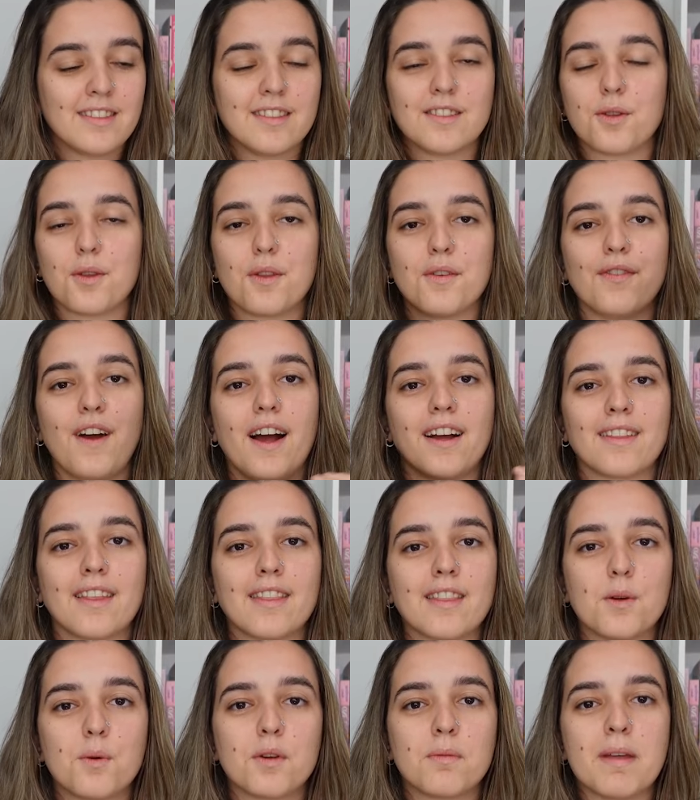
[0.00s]
And so the fact that
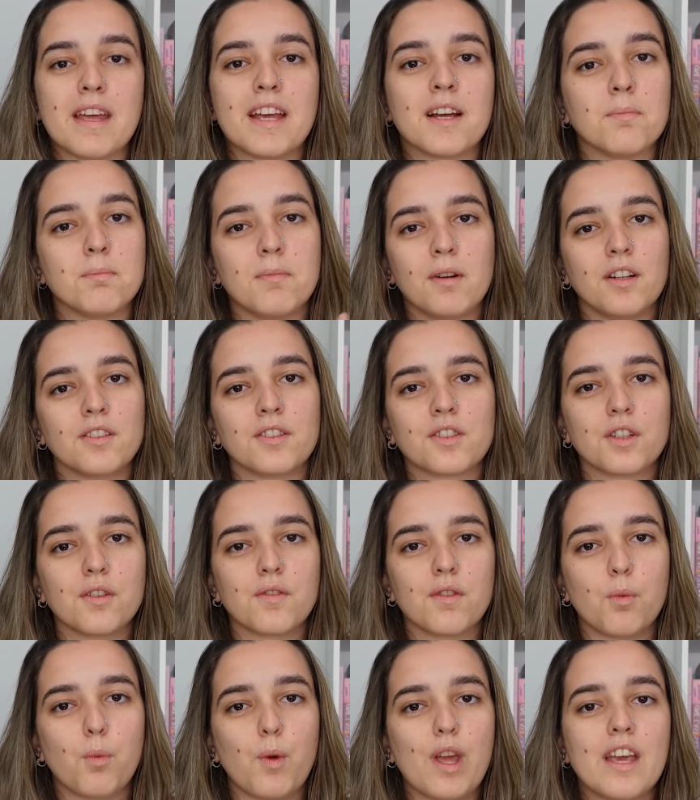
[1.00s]
they would make a monster
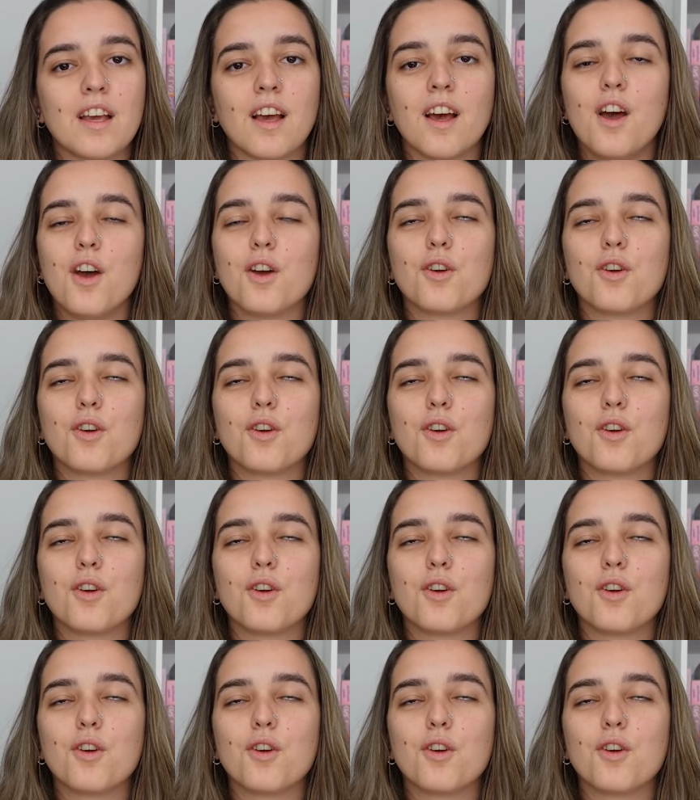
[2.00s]
of the week